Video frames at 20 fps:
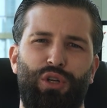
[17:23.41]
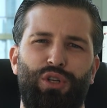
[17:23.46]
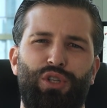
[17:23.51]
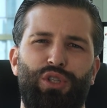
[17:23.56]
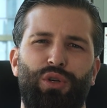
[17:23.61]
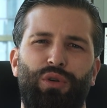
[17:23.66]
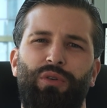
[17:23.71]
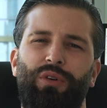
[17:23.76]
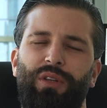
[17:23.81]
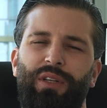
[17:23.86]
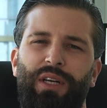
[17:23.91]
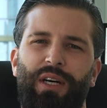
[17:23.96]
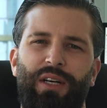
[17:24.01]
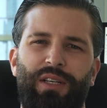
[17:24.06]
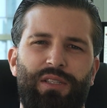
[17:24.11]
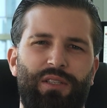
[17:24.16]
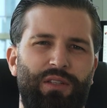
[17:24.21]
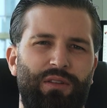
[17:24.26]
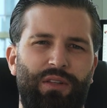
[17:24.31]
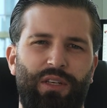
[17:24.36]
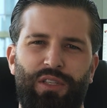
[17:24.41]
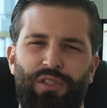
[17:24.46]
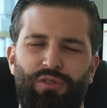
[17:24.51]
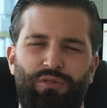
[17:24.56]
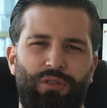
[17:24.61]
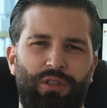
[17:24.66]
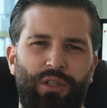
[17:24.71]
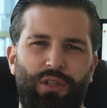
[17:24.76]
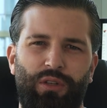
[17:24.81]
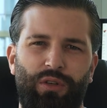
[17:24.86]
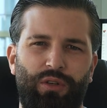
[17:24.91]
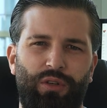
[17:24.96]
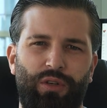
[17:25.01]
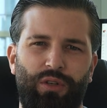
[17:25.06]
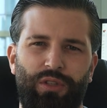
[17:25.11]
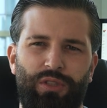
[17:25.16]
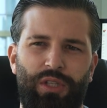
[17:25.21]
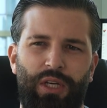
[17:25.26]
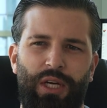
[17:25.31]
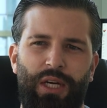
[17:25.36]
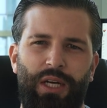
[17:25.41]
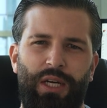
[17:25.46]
look so good, guys. It doesn't really look good,